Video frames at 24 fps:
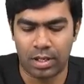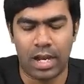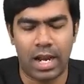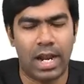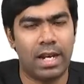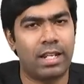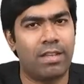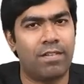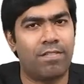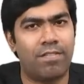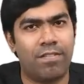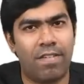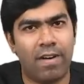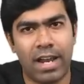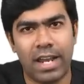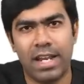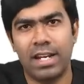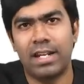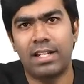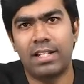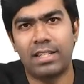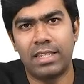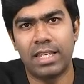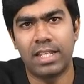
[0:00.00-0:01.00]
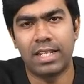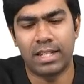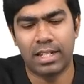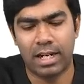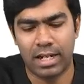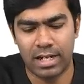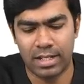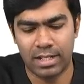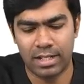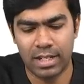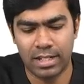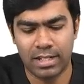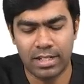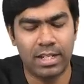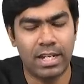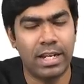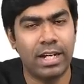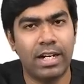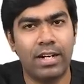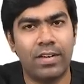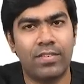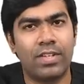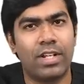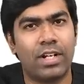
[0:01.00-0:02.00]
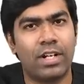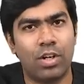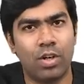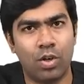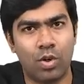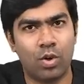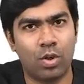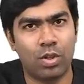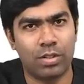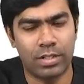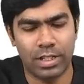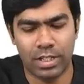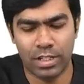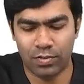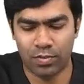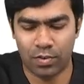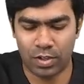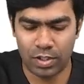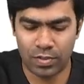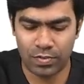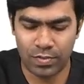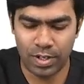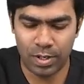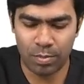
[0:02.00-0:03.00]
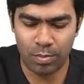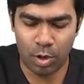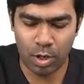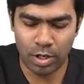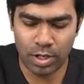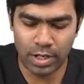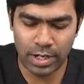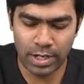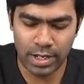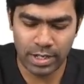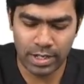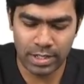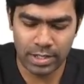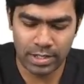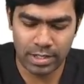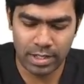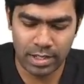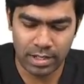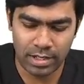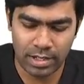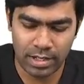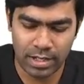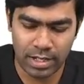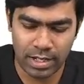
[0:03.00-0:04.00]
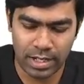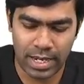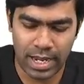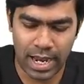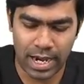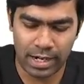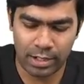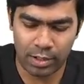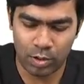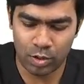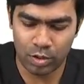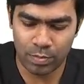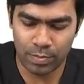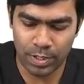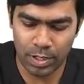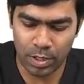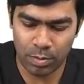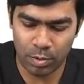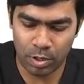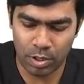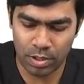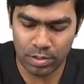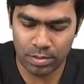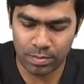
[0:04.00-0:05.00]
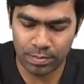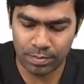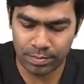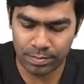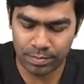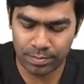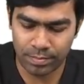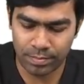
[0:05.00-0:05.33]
And the final thing that is linked with the glucose 6-phosphate bottleneck is the galactose metabolism.